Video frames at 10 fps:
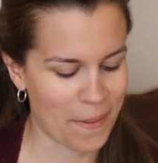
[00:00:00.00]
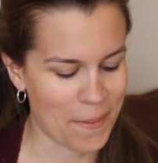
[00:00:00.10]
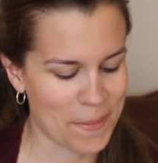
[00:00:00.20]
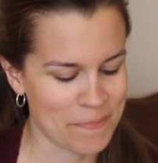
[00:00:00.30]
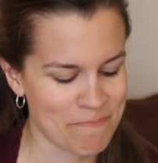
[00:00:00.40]

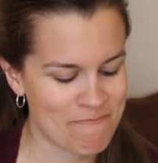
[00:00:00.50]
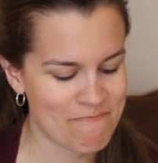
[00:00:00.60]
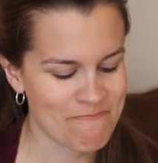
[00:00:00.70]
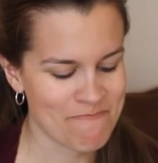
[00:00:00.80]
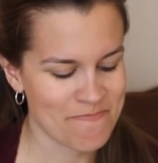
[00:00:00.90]
Um,
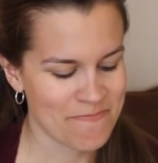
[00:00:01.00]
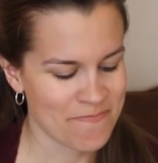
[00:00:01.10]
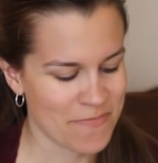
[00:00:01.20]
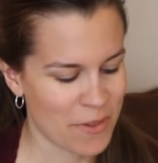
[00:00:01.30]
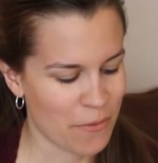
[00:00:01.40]

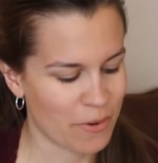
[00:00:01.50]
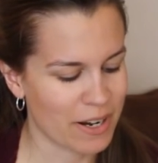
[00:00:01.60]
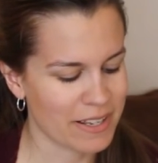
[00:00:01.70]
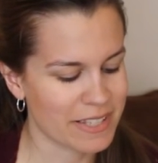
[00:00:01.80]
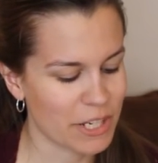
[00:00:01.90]
when
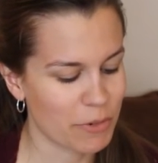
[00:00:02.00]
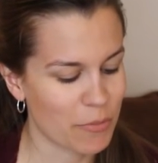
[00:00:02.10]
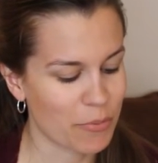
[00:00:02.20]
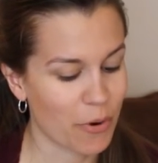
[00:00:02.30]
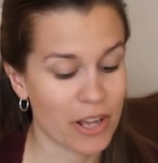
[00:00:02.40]
I decided
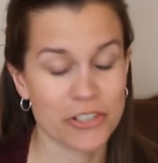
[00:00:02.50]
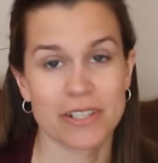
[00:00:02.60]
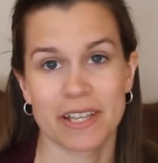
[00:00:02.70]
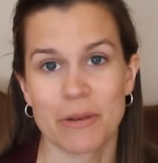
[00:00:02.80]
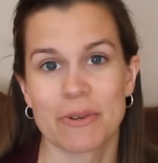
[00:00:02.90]
what project I